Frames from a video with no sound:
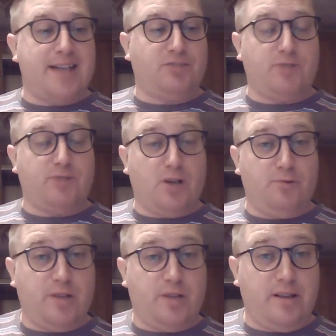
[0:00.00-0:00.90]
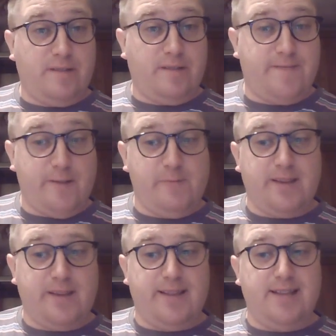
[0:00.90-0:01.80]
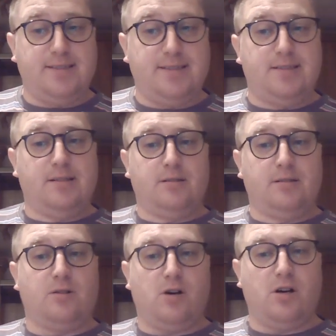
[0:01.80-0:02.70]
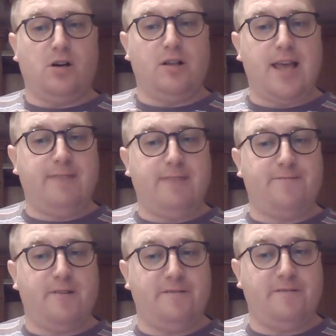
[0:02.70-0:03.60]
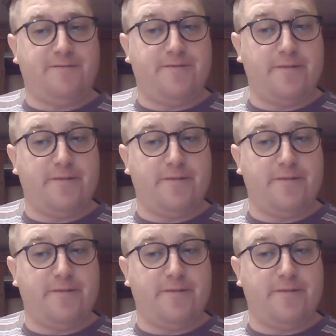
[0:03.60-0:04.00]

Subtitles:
as we're currently filming this on 8th of